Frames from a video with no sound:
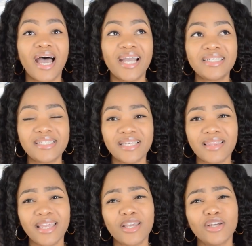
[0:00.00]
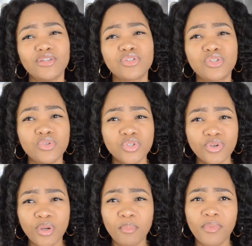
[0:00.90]
I did like
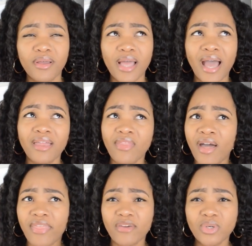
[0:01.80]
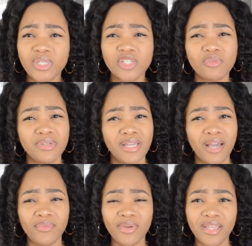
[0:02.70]
suture on, on that rotation, but
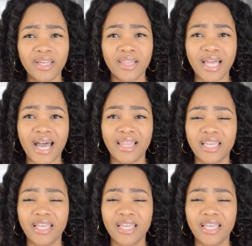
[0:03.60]
not really a lot.